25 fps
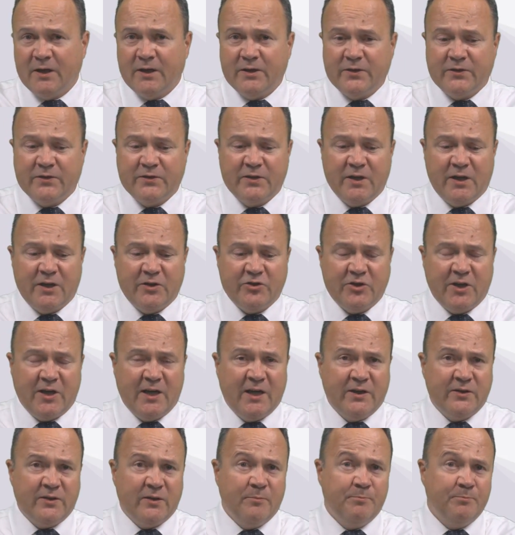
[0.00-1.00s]
such
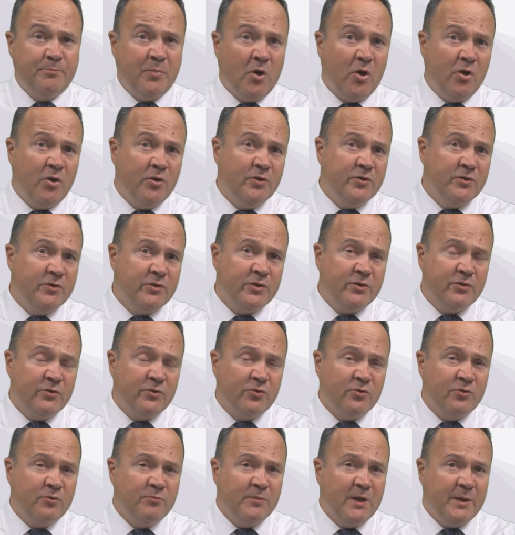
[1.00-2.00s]
as a bond
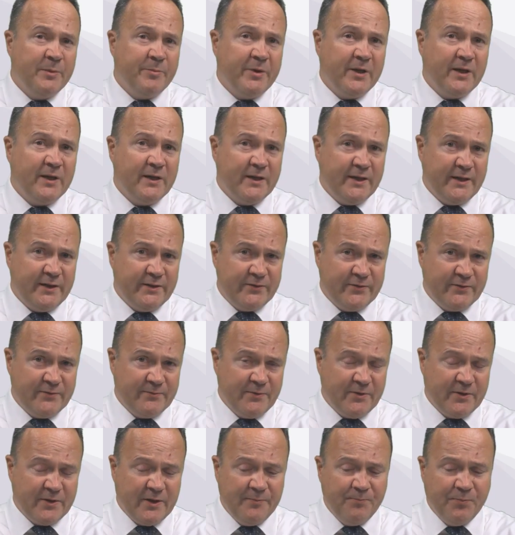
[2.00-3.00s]
or maybe a lease.
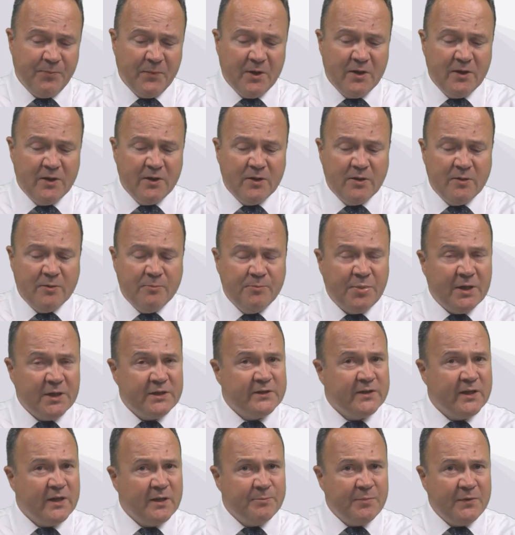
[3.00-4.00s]
Okay,
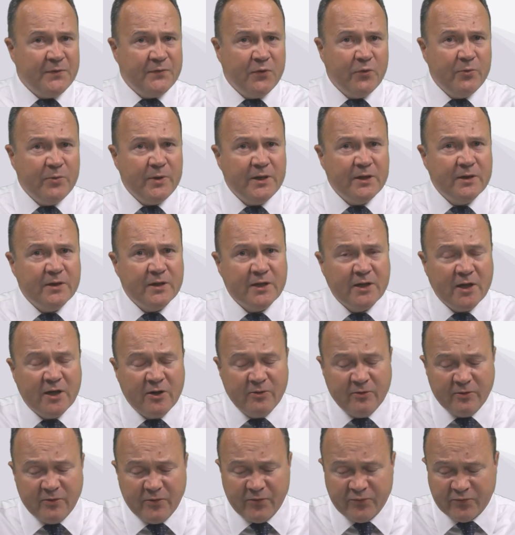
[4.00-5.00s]
but before we
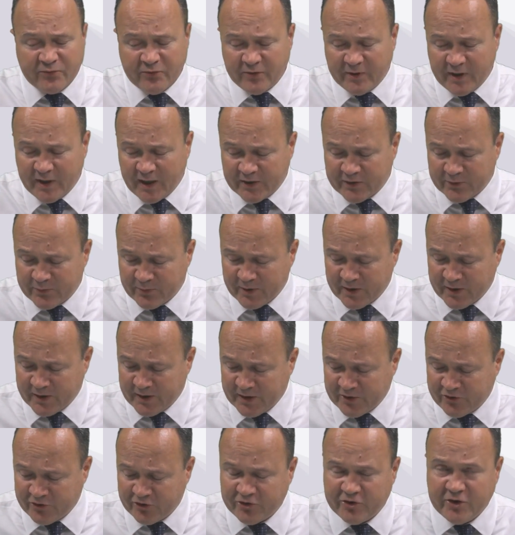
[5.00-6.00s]
go through that, I just want to
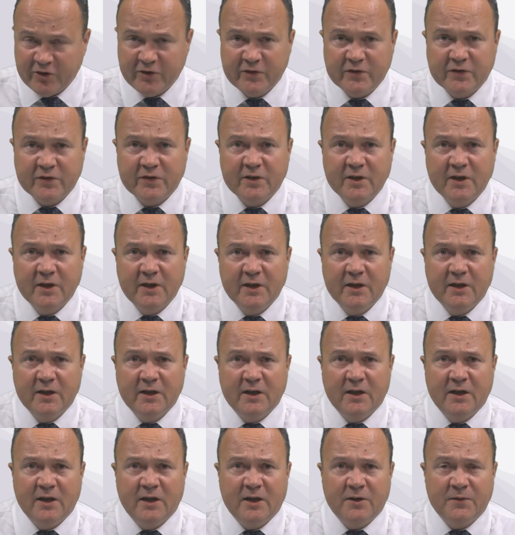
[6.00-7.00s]
introduce
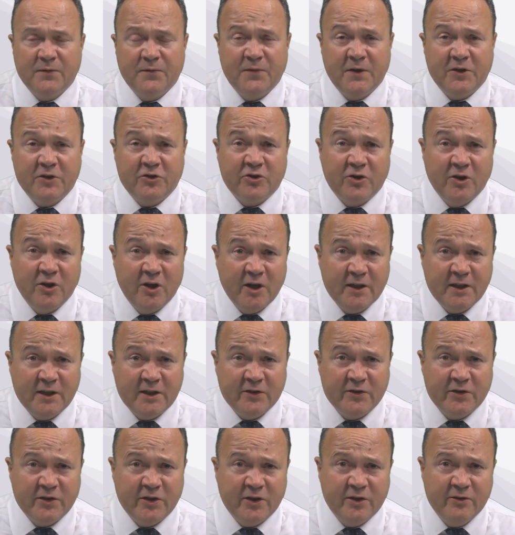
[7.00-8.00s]
Fitch Learning
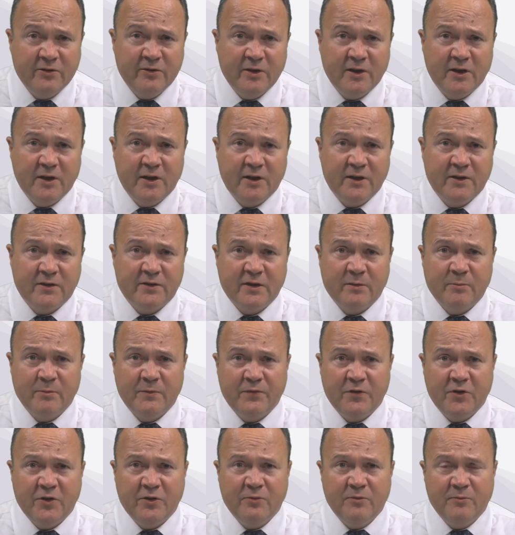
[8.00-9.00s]
to you. Some
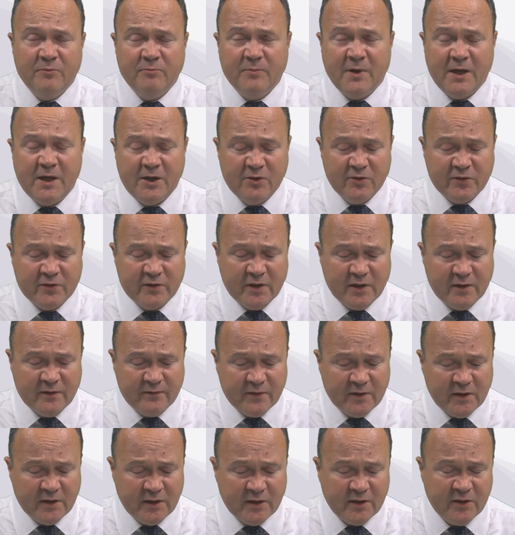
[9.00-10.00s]
of you may not
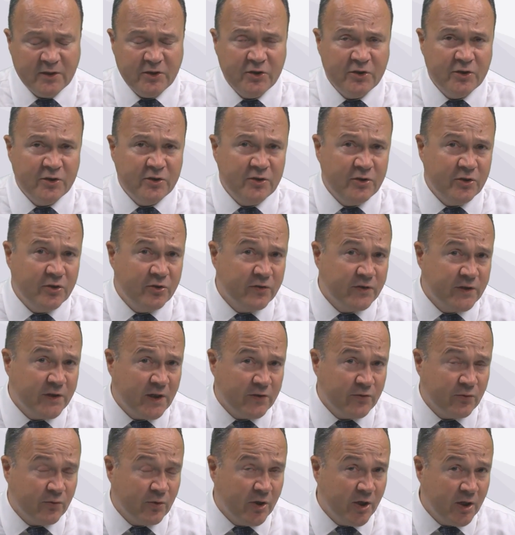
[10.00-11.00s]
have used
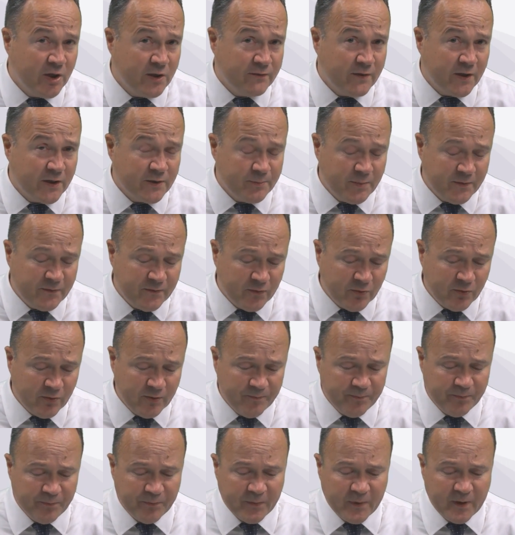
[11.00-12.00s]
us or heard of us before.
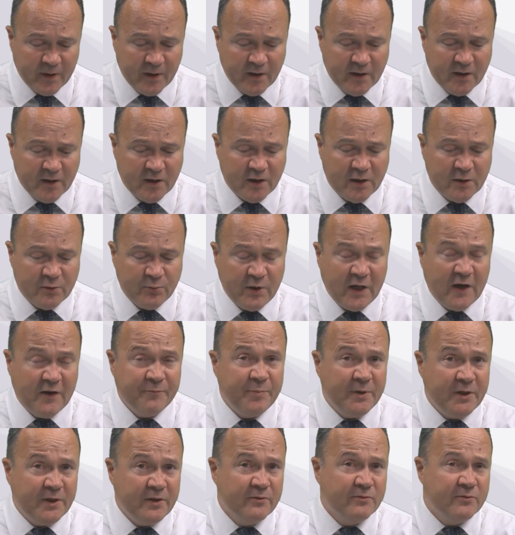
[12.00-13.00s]
We have
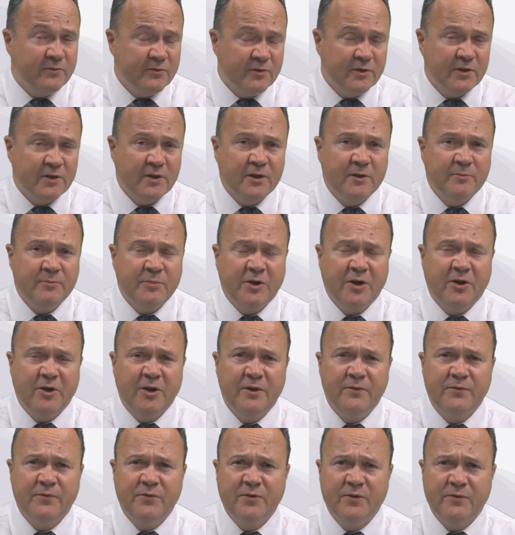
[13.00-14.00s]
been
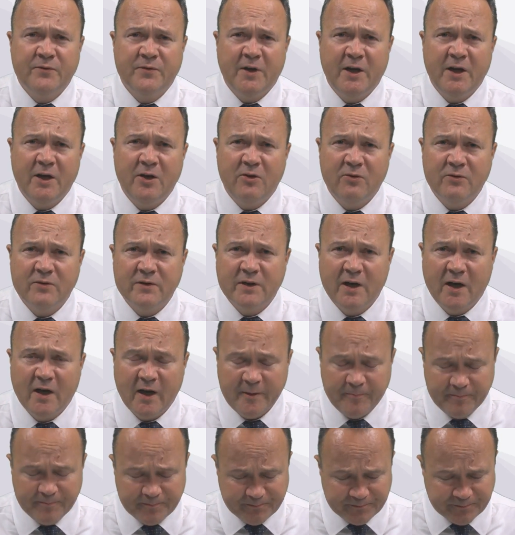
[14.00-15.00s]
going for a very long
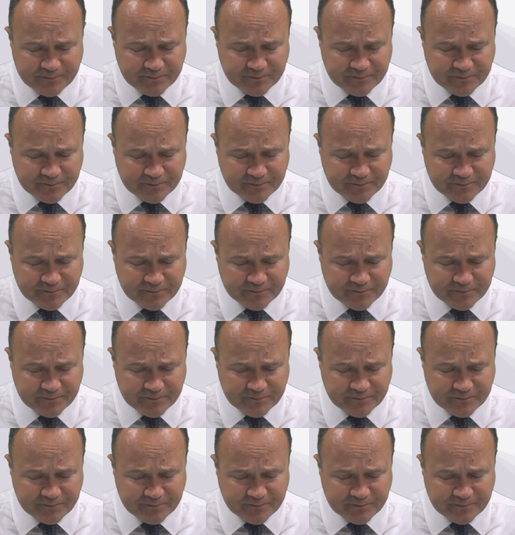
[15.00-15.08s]
time,